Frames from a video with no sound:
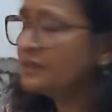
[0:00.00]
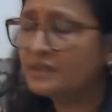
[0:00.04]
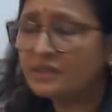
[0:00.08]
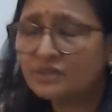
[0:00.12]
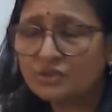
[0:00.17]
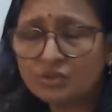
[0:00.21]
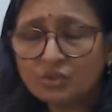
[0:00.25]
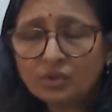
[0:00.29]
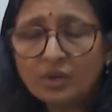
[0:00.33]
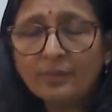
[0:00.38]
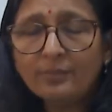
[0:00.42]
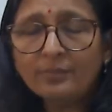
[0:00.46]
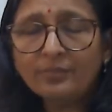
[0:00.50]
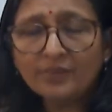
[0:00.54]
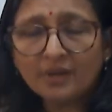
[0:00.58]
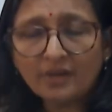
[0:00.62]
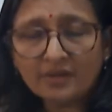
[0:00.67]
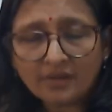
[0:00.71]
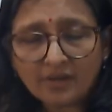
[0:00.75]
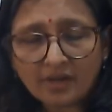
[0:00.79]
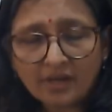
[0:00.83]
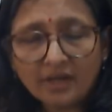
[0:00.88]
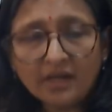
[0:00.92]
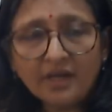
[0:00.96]
just to
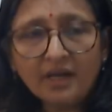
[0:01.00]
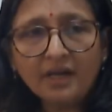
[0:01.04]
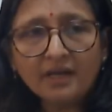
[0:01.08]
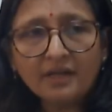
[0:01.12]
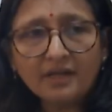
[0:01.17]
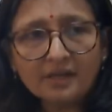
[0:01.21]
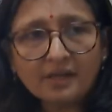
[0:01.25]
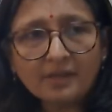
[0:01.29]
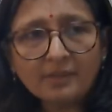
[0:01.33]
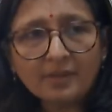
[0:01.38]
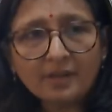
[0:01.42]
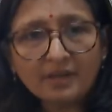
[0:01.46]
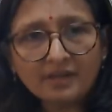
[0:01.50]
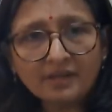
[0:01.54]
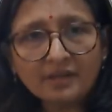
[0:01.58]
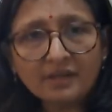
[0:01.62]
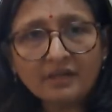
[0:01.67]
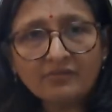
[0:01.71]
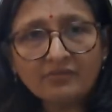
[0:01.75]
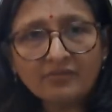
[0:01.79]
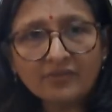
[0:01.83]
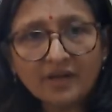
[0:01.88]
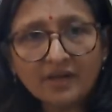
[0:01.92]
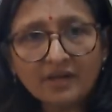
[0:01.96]
attain
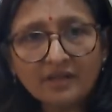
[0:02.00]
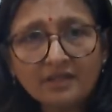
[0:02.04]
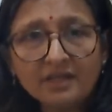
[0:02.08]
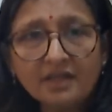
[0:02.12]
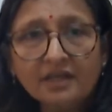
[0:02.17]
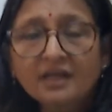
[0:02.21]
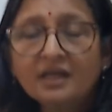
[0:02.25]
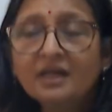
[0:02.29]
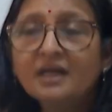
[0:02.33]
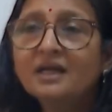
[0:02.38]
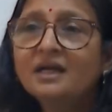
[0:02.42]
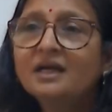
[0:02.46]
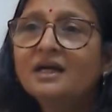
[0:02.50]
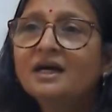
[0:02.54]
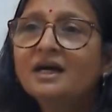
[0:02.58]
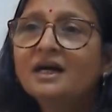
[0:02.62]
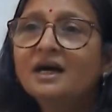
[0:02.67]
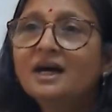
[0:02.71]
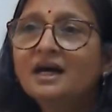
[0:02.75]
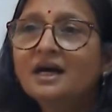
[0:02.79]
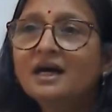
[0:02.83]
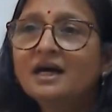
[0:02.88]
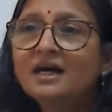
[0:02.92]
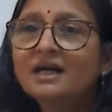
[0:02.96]
antibacterial effect,
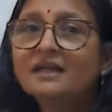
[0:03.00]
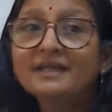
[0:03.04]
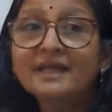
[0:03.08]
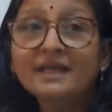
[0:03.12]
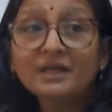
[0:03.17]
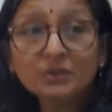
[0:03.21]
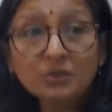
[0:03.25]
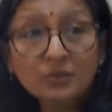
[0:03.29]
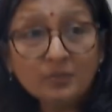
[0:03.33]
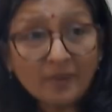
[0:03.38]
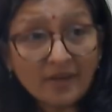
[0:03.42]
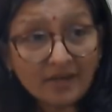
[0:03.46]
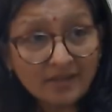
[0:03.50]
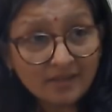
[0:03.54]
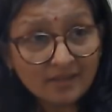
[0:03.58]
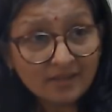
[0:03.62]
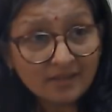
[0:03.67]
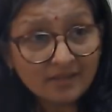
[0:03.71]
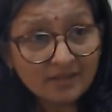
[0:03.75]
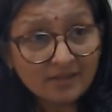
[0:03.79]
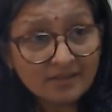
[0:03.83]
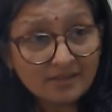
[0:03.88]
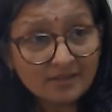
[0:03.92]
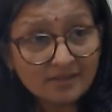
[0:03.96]

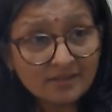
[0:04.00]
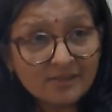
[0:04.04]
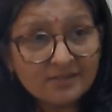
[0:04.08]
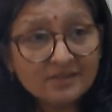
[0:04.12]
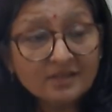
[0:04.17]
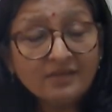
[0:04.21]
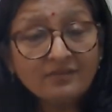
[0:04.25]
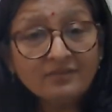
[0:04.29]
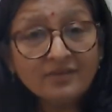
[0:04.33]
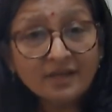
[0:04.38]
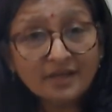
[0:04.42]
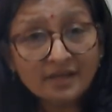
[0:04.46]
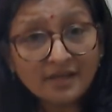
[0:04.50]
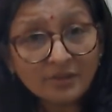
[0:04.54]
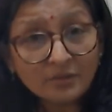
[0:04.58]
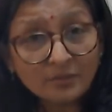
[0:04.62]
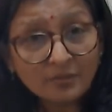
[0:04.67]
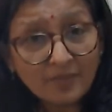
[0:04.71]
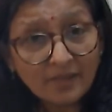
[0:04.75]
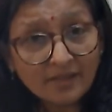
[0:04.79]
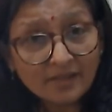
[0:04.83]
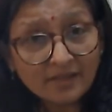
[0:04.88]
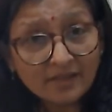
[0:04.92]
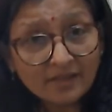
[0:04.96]
nanoparticles, silver
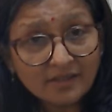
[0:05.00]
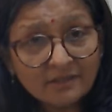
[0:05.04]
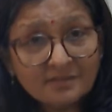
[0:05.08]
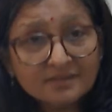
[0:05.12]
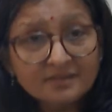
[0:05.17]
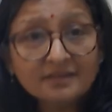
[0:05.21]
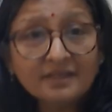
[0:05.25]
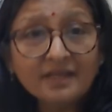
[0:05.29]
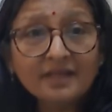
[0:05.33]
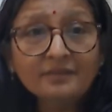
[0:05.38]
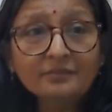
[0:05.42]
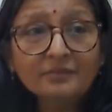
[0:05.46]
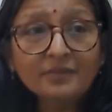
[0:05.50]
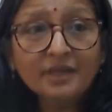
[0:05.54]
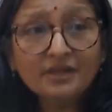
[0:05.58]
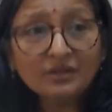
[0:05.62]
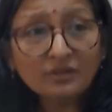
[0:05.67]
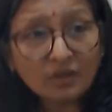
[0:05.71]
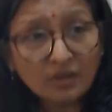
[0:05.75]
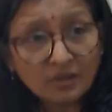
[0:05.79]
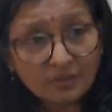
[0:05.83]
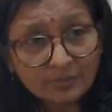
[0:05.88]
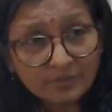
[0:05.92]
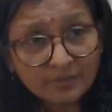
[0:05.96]
nanoparticles can be
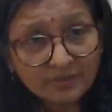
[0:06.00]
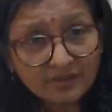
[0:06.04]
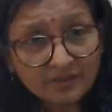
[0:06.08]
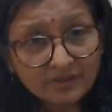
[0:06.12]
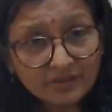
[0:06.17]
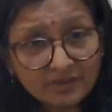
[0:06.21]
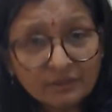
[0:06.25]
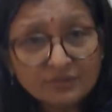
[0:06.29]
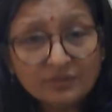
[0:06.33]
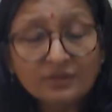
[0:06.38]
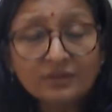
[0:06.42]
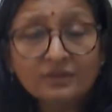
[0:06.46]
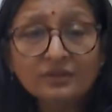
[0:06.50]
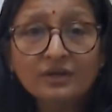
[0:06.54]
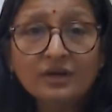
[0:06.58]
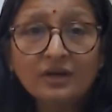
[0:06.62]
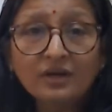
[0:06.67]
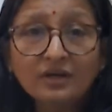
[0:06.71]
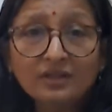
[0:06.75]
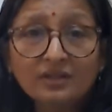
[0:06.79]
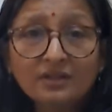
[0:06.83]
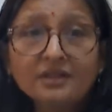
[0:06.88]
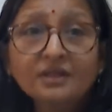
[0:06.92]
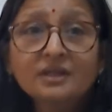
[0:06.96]
incorporated into the
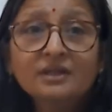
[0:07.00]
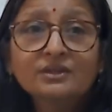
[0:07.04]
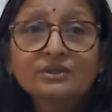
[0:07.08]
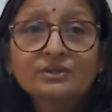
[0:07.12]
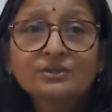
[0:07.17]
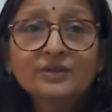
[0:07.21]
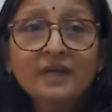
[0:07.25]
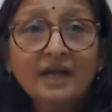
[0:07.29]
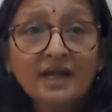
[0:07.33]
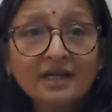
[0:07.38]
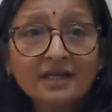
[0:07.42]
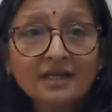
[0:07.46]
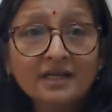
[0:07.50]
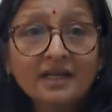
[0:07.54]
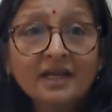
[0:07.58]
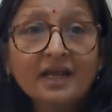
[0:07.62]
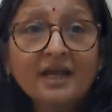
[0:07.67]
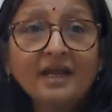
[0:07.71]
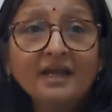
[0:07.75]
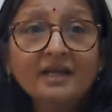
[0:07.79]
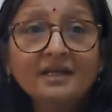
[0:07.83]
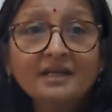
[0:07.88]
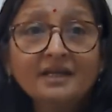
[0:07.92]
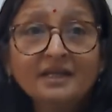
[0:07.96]
cloth to get
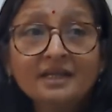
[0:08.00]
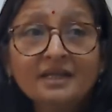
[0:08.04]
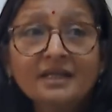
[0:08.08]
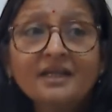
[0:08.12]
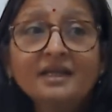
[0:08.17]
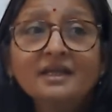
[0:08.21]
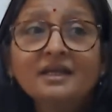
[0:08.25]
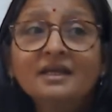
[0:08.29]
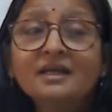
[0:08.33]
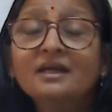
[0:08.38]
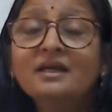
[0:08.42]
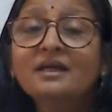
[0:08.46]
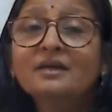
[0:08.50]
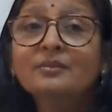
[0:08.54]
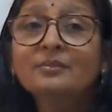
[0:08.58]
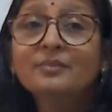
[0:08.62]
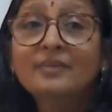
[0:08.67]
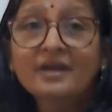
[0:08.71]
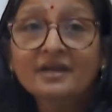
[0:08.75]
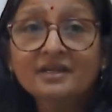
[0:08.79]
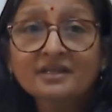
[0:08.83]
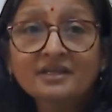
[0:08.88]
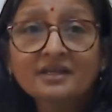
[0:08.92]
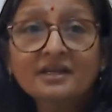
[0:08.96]
an
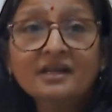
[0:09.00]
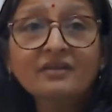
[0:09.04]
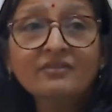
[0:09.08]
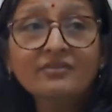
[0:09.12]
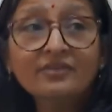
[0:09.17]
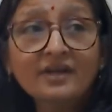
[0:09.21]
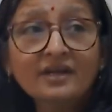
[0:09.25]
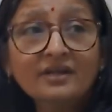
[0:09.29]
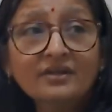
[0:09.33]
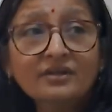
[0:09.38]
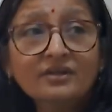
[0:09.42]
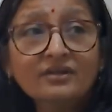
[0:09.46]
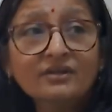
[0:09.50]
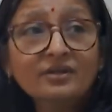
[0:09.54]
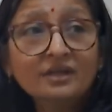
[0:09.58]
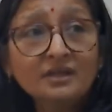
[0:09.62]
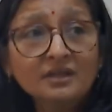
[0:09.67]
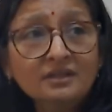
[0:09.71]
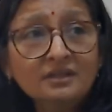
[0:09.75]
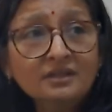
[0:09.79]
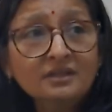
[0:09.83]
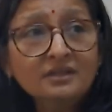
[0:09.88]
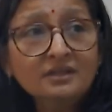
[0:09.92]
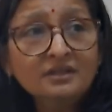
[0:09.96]
antibacterial effect on the
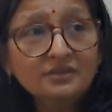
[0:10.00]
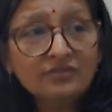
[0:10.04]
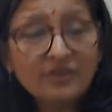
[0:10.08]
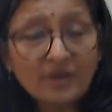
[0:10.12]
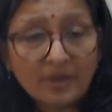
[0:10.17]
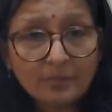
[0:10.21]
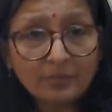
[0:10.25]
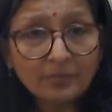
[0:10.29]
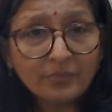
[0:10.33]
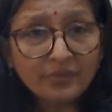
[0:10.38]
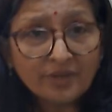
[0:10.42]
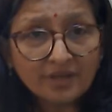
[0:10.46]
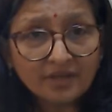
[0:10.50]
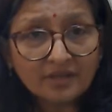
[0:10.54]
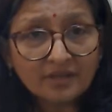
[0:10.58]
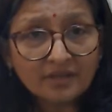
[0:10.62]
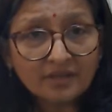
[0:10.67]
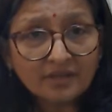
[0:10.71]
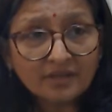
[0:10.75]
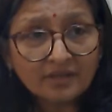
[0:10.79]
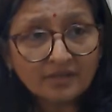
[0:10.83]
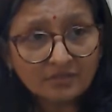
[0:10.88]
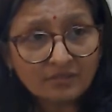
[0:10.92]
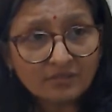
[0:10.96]
fabric.
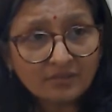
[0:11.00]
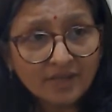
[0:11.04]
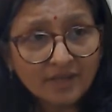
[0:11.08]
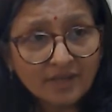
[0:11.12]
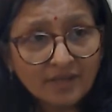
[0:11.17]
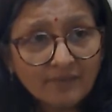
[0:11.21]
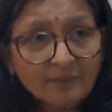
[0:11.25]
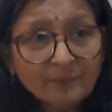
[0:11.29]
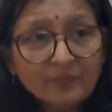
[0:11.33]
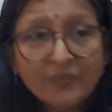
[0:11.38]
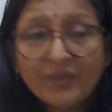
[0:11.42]
Okay,